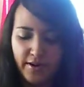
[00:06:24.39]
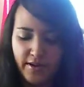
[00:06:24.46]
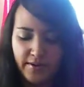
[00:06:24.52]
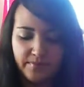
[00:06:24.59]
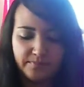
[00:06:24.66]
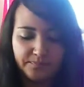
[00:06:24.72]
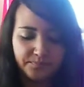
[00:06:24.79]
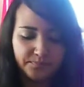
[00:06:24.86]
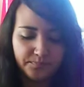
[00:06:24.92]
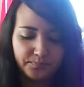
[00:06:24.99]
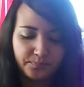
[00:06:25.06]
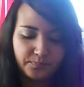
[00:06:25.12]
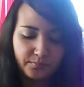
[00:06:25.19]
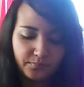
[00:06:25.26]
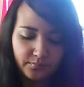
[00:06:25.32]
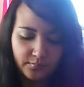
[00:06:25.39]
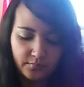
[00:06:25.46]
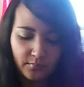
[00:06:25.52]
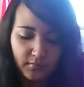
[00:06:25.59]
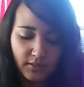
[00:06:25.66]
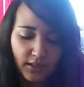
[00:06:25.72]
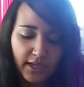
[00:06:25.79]
it,
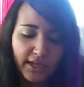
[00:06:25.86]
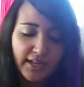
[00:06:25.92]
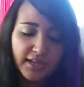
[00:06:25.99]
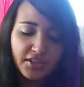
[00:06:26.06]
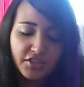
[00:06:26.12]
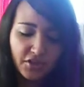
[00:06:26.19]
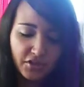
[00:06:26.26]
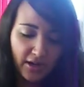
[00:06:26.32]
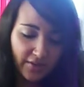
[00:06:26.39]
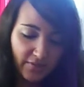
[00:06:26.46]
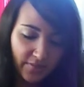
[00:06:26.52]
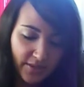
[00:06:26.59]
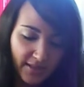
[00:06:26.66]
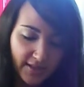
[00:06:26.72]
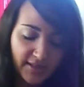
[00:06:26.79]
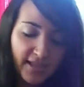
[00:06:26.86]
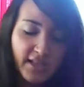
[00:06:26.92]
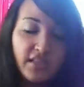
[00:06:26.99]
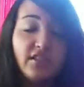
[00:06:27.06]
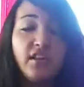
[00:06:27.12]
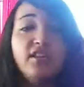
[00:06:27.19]
and it's striped from the inside. It's